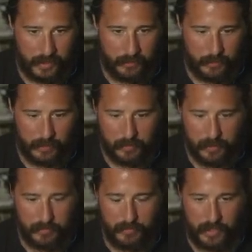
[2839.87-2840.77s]
would
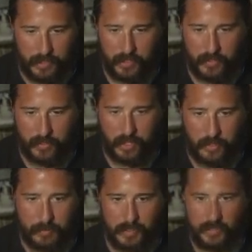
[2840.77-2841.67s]
recommend finding another
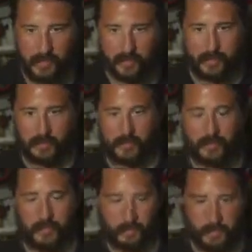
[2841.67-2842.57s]
hobby
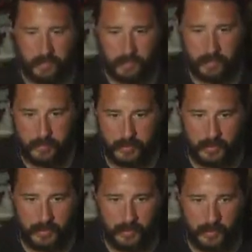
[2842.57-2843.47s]

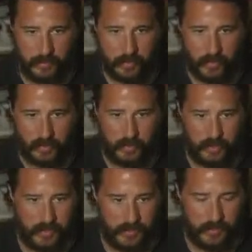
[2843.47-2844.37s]
because all it
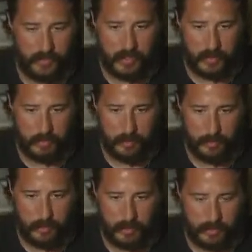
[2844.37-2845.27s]
does is get your blood
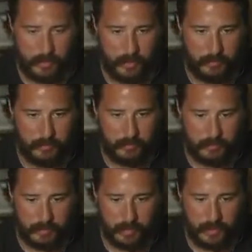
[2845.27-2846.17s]
pressure up
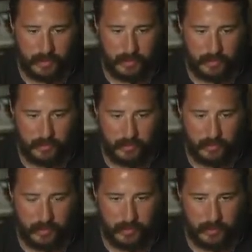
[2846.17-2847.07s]
and
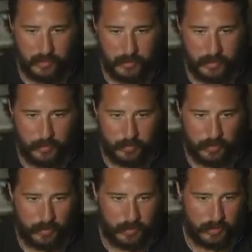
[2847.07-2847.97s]
uh, make you
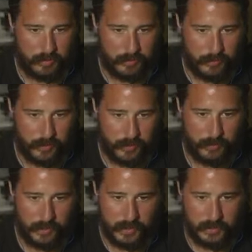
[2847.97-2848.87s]
retarded. So
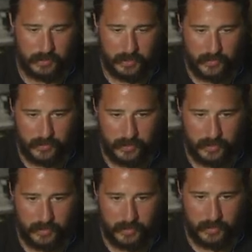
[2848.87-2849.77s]
that's uh,
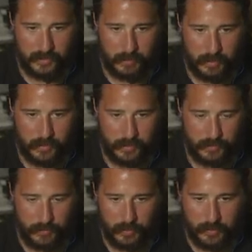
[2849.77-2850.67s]
that's politics
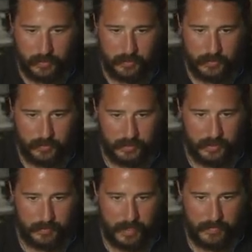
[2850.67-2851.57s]
for you.
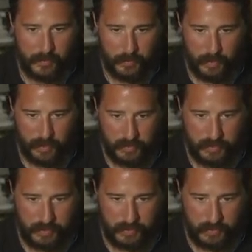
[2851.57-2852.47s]
That's my view on it, at
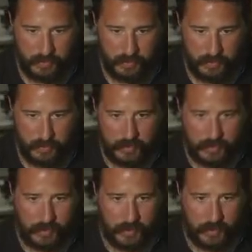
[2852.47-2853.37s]
least.
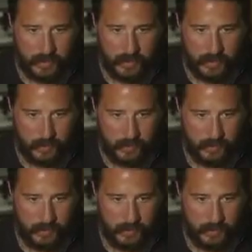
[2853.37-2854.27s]
I'm
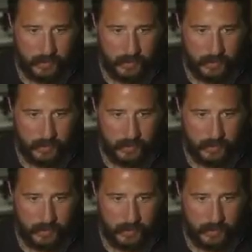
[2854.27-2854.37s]
uh,